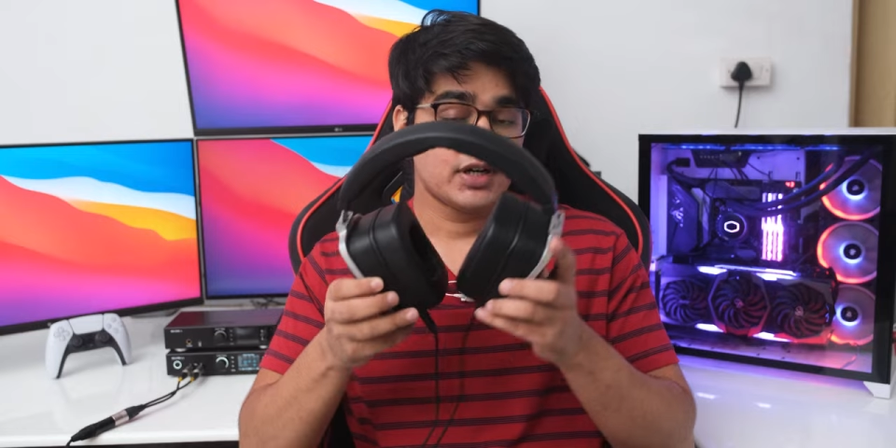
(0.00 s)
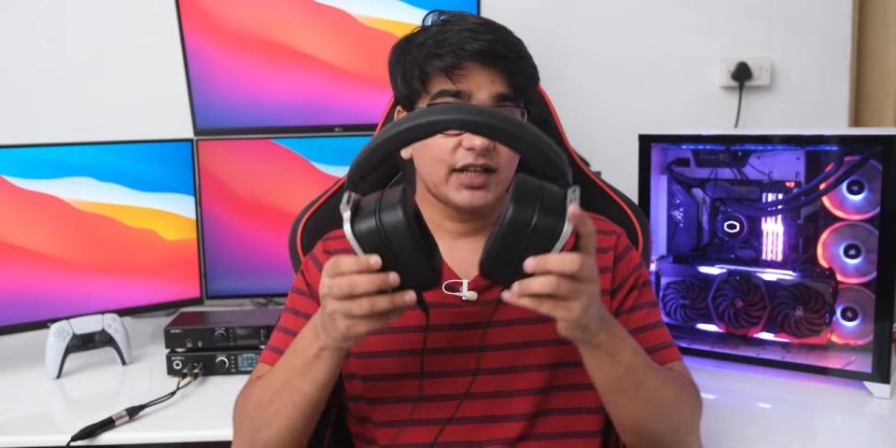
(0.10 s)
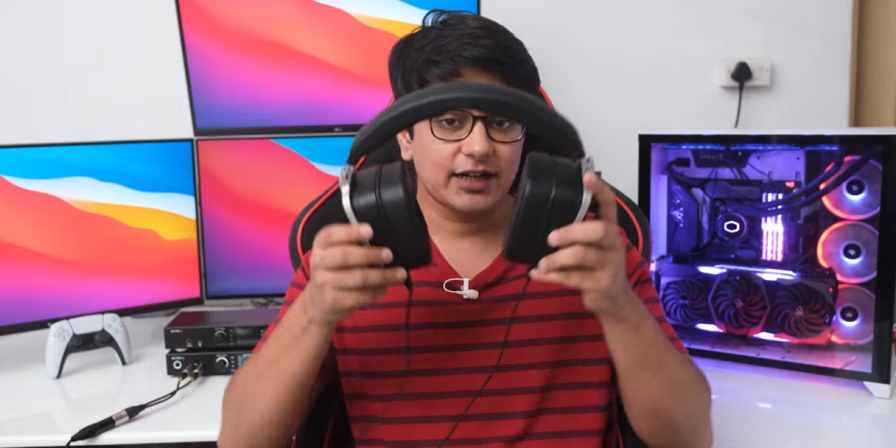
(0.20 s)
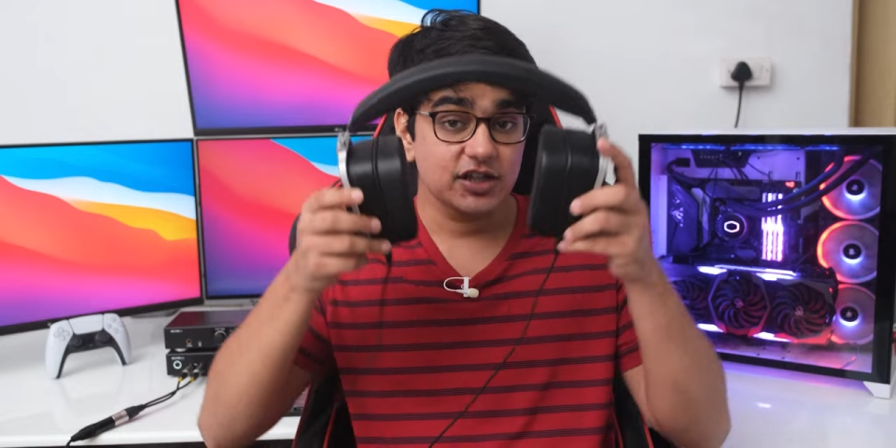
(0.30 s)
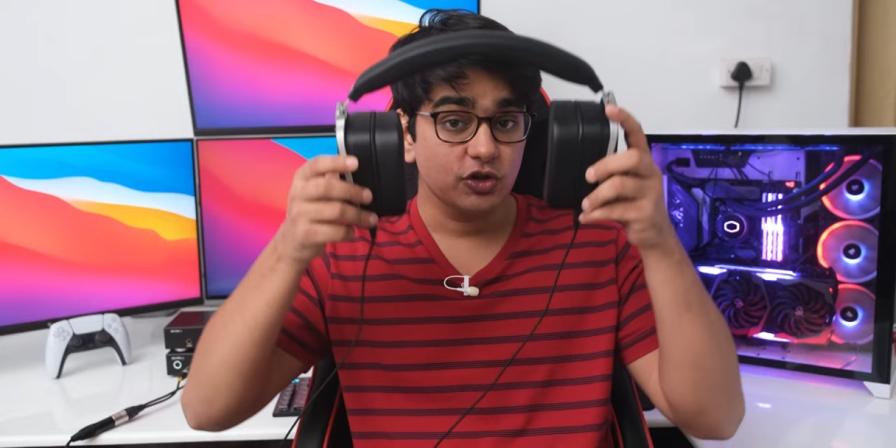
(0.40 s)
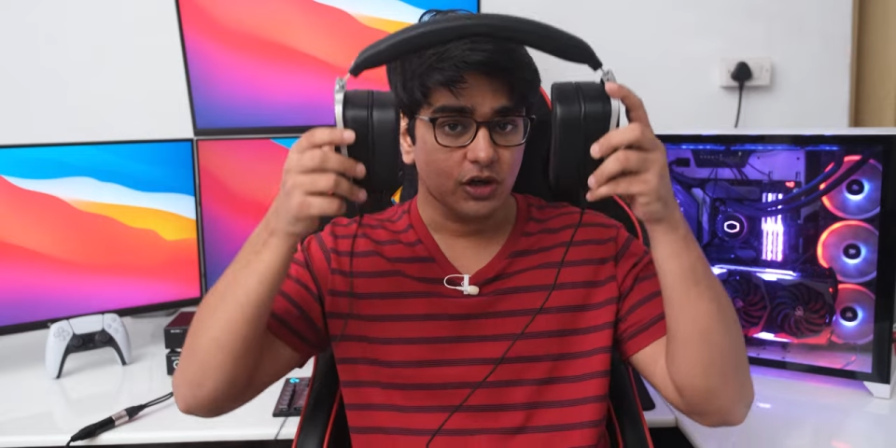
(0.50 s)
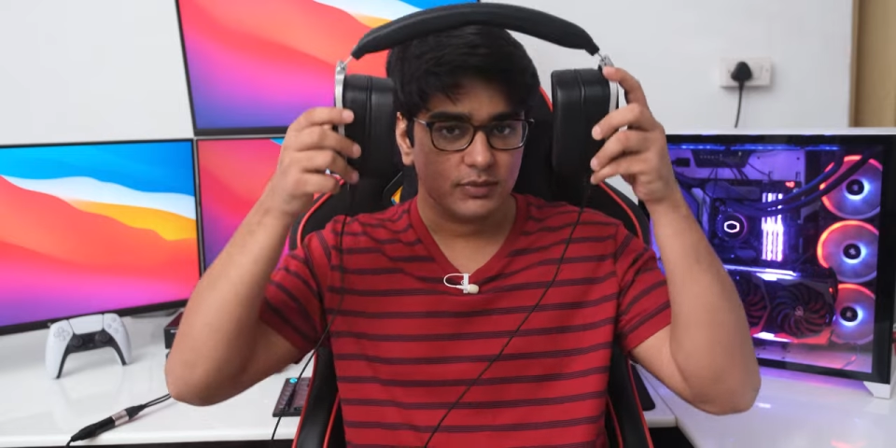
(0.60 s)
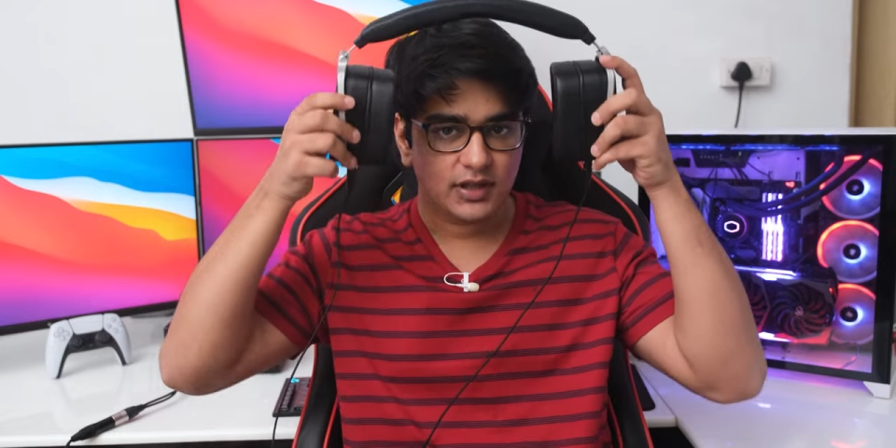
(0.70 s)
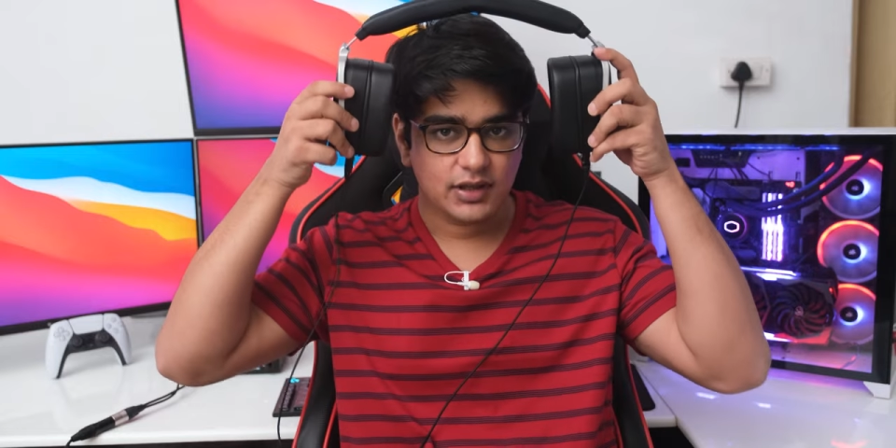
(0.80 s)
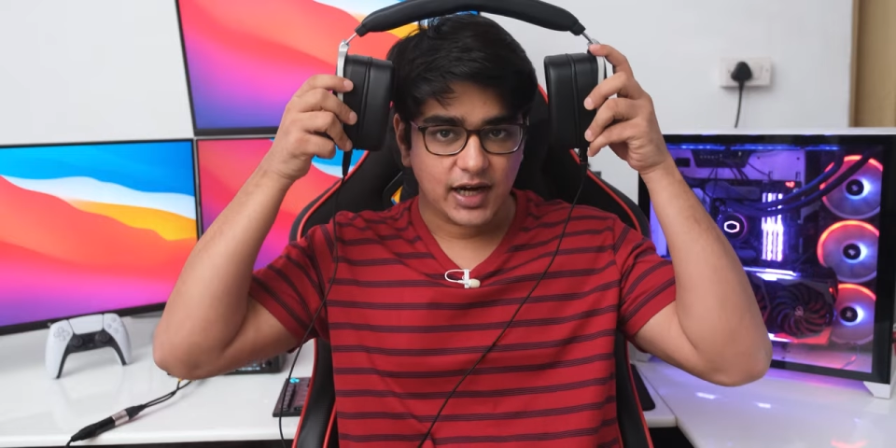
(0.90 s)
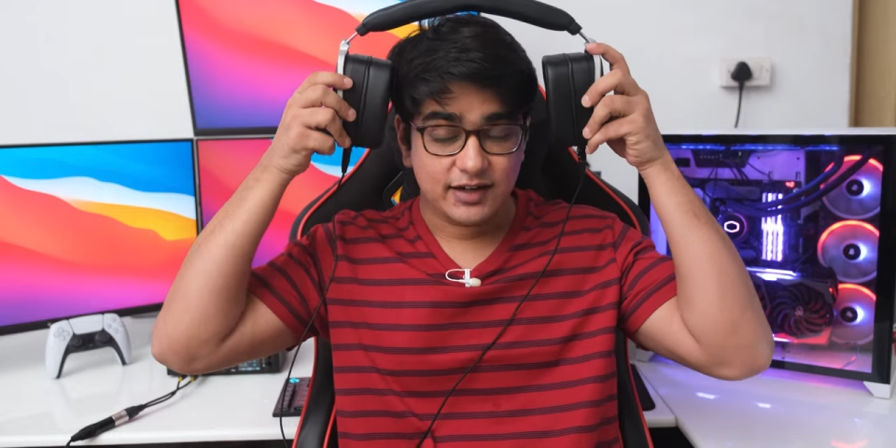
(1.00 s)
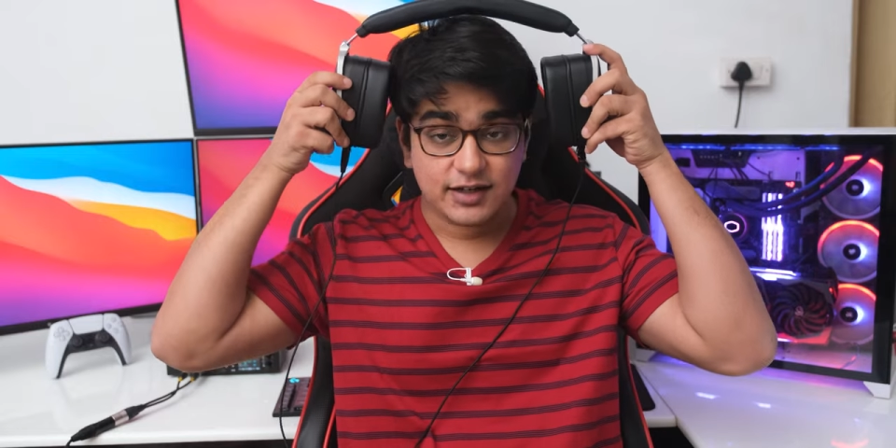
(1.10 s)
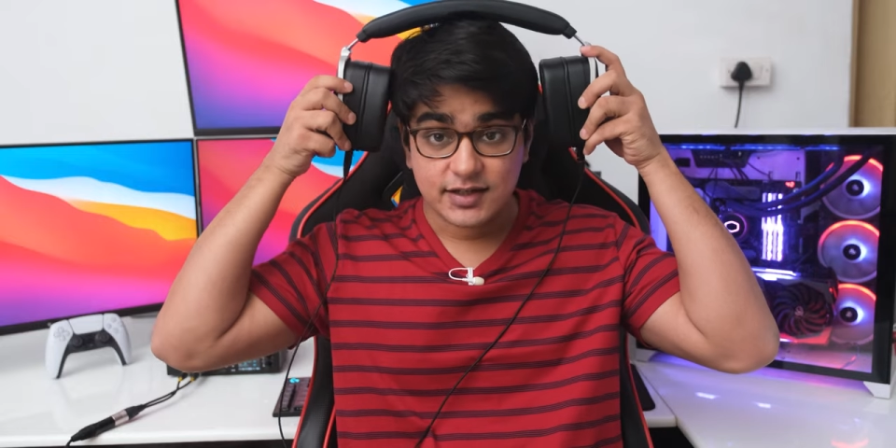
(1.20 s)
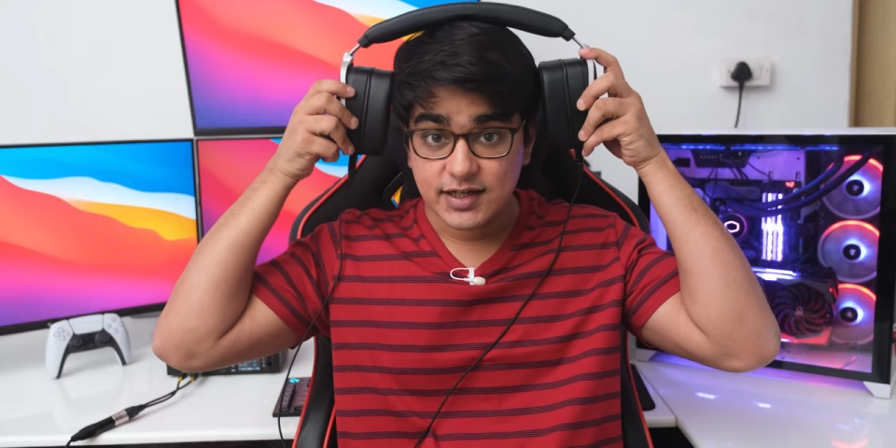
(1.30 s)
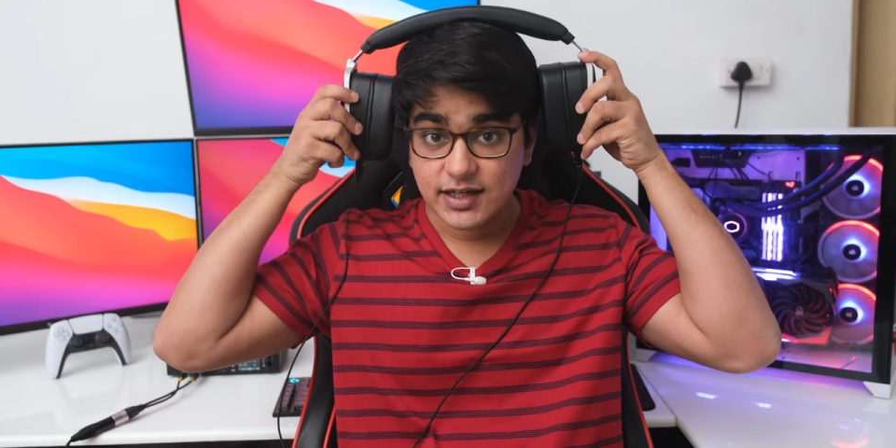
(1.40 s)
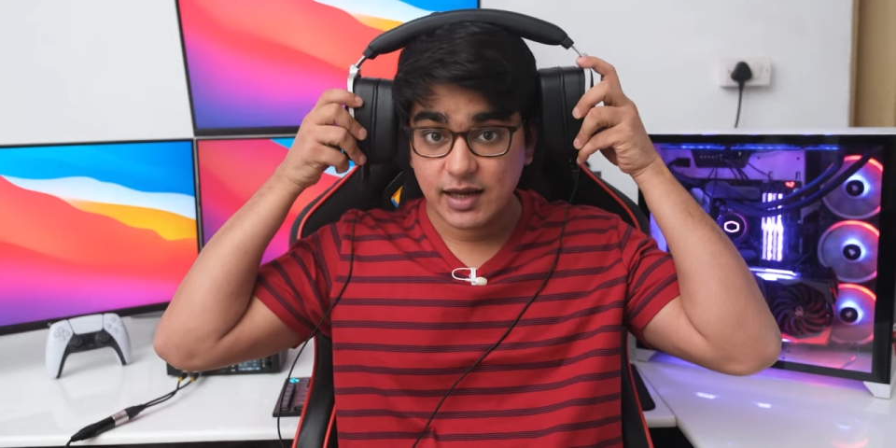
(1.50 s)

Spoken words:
but that is normal and it doesn't